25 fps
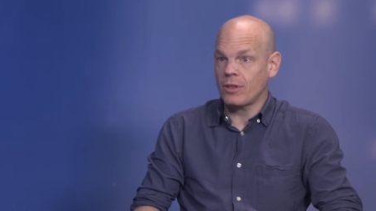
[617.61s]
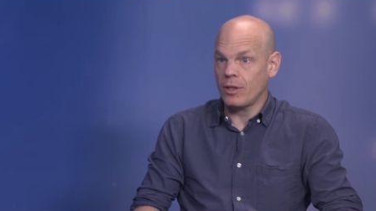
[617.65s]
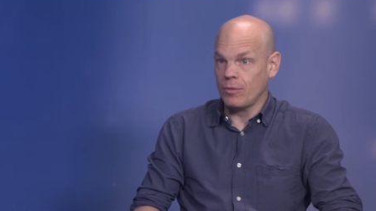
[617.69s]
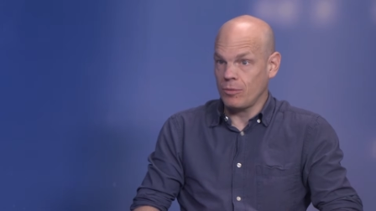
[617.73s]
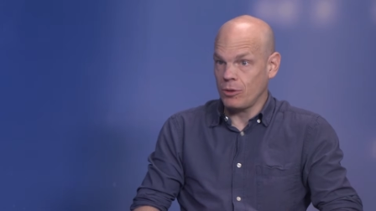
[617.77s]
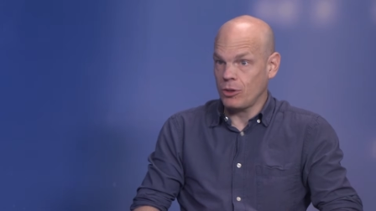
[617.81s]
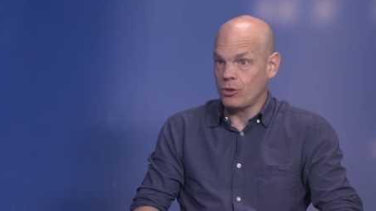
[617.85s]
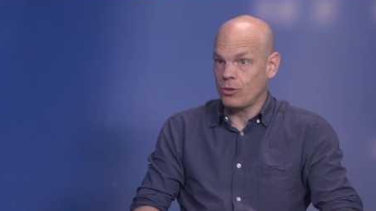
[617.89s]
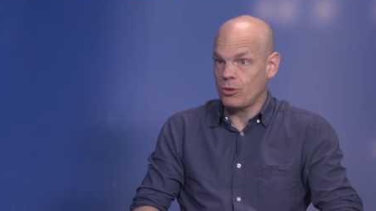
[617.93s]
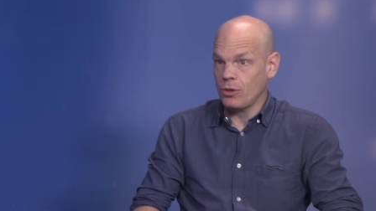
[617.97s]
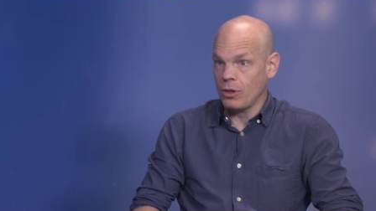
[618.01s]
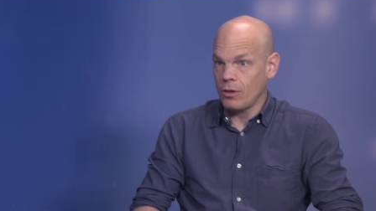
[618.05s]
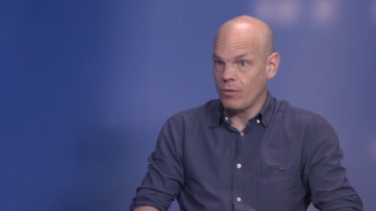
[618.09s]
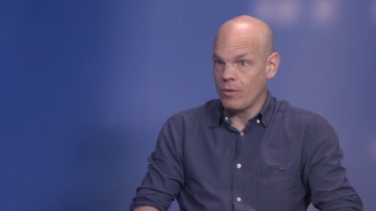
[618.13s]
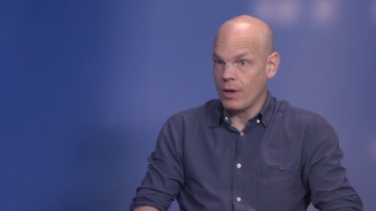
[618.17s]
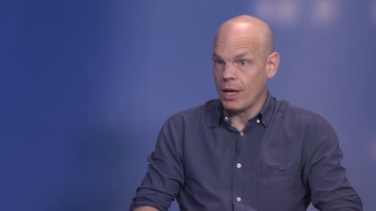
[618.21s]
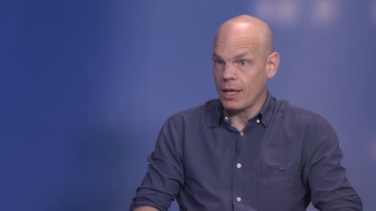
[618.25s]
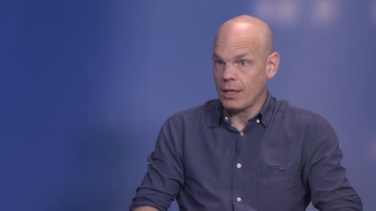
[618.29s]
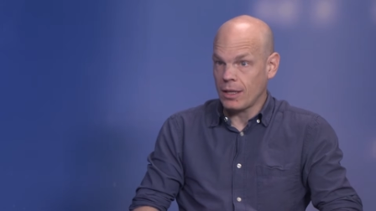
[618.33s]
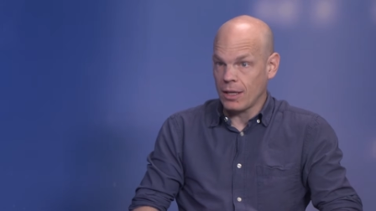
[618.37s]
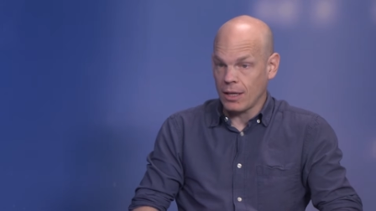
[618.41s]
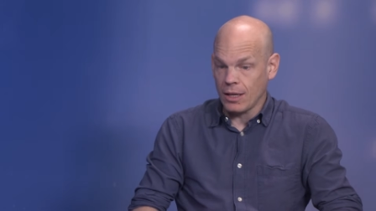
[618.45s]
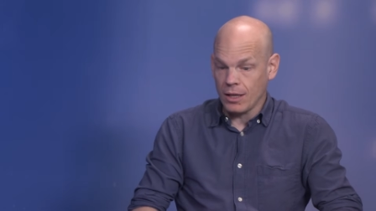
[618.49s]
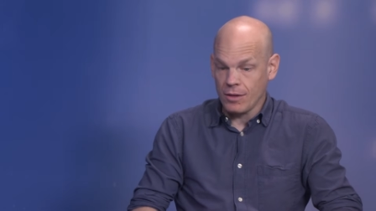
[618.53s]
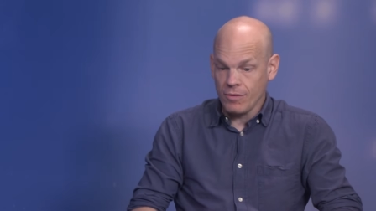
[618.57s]
that we
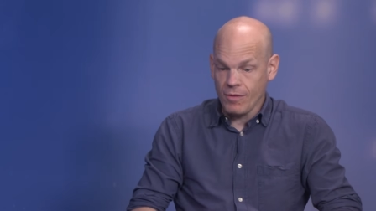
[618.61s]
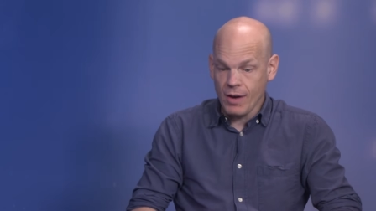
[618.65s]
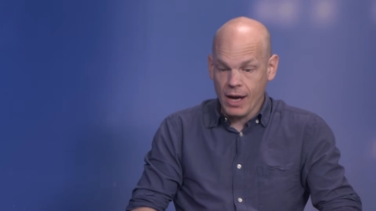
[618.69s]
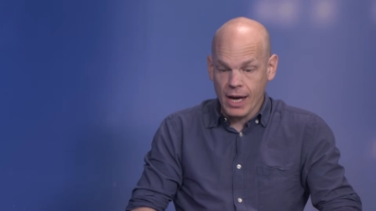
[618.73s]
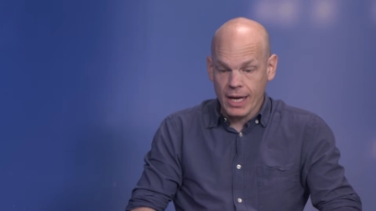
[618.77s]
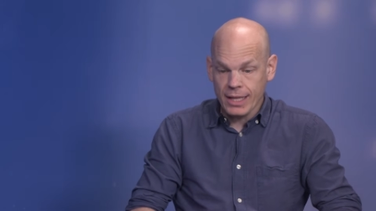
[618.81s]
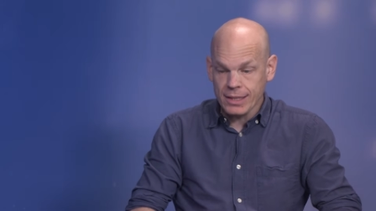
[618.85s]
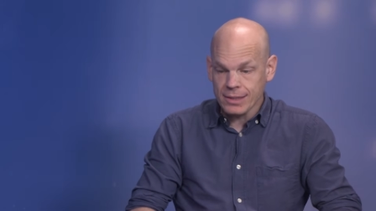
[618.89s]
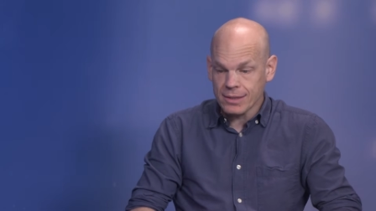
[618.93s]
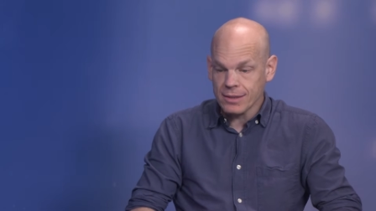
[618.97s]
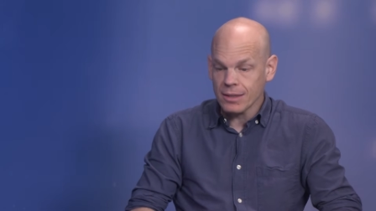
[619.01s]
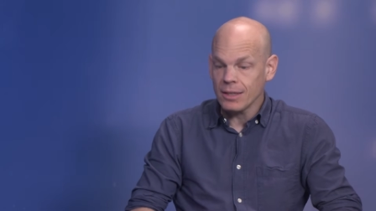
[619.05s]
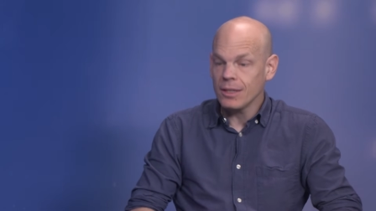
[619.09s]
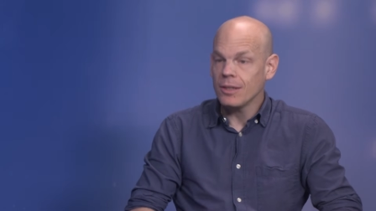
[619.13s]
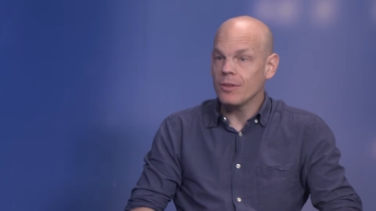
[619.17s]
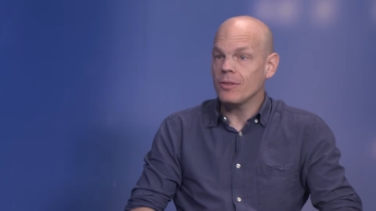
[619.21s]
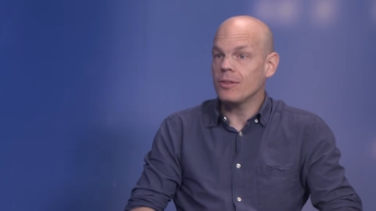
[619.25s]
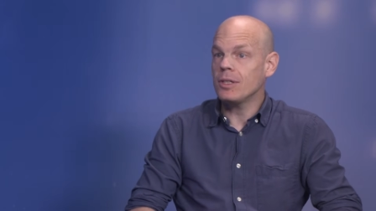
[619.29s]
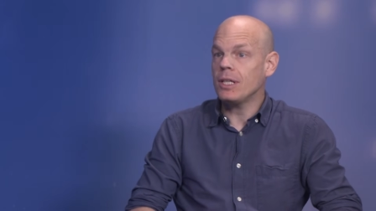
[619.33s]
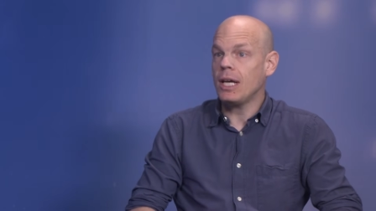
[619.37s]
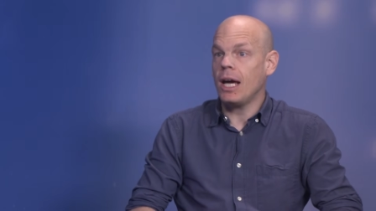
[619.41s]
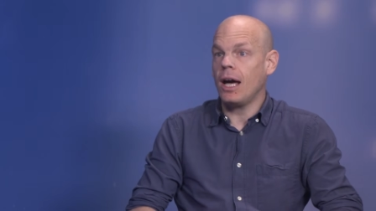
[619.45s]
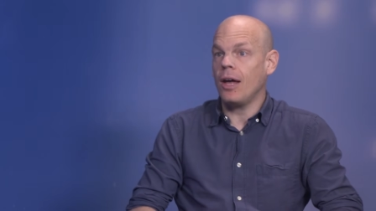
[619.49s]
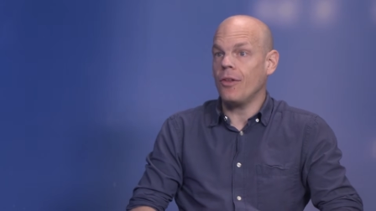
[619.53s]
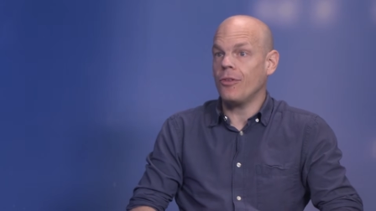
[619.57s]
surveyed in advance,
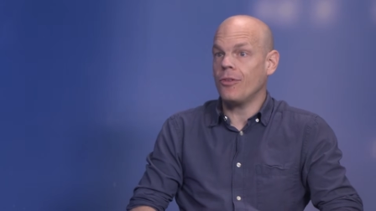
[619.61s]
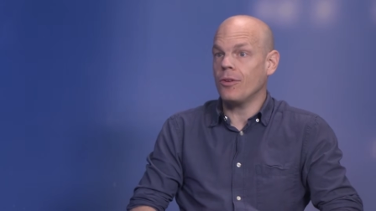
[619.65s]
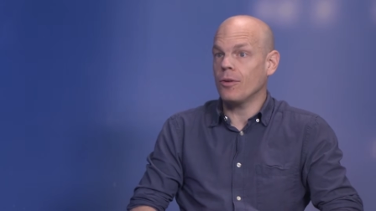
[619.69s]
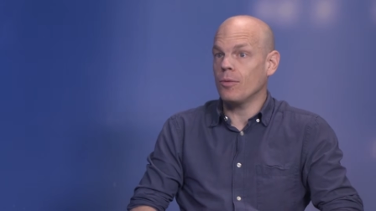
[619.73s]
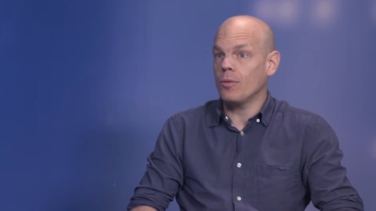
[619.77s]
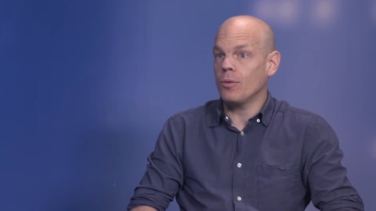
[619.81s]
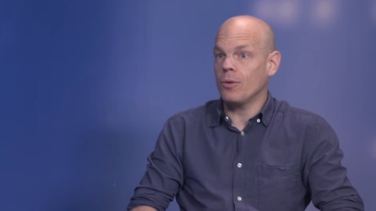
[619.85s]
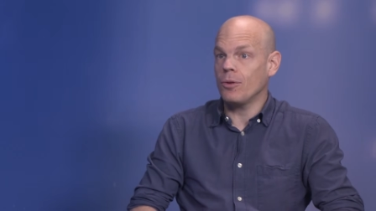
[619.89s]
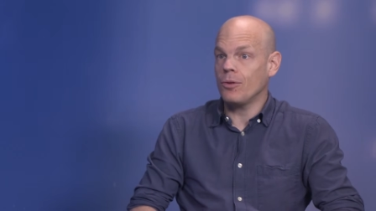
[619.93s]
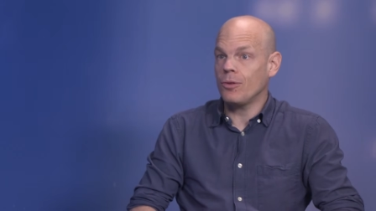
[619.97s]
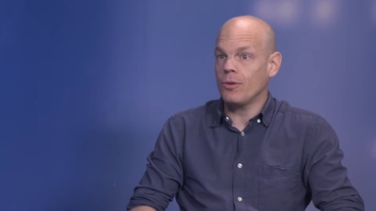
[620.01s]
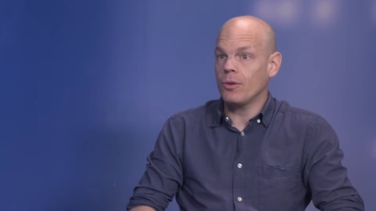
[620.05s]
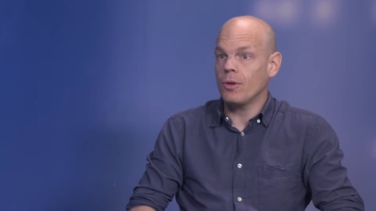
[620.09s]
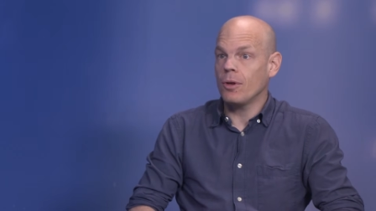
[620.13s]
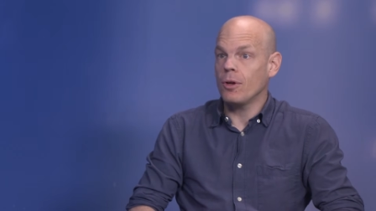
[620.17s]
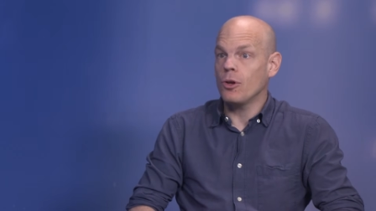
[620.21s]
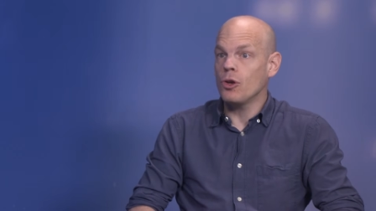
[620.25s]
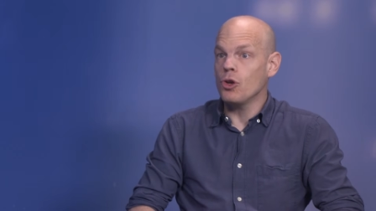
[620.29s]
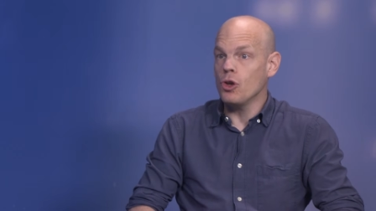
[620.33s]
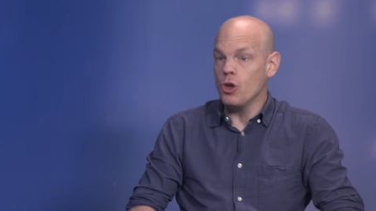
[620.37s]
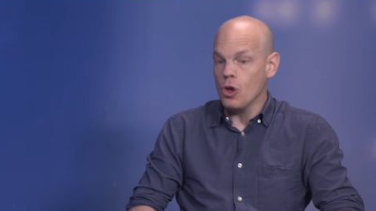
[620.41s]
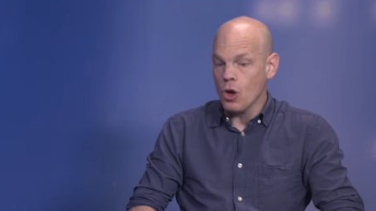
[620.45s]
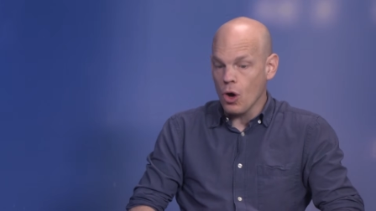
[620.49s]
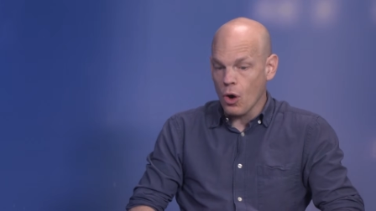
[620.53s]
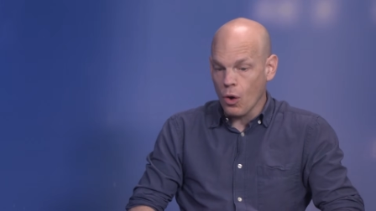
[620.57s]
the answer was
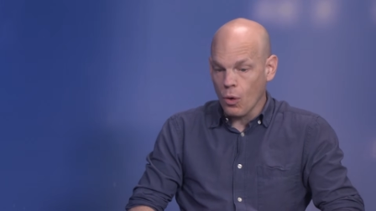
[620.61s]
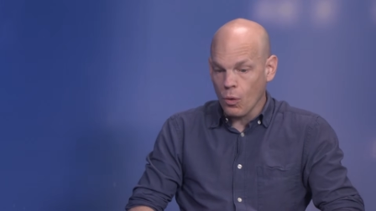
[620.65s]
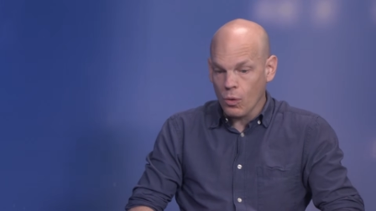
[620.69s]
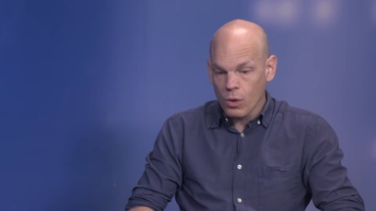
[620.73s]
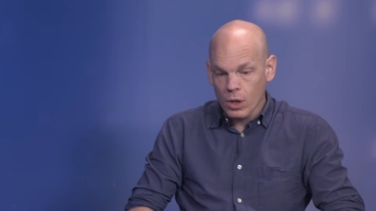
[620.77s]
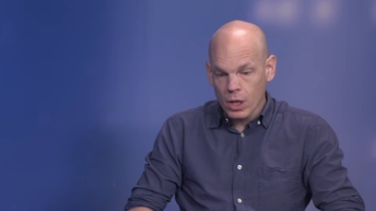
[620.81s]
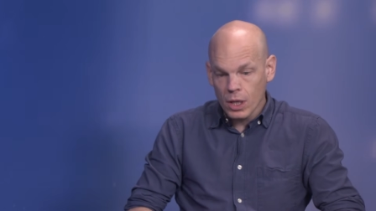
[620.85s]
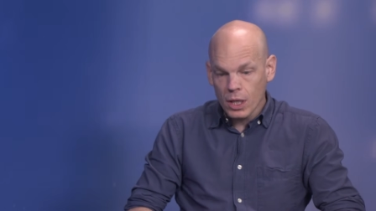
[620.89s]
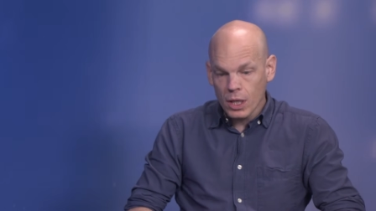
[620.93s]
no,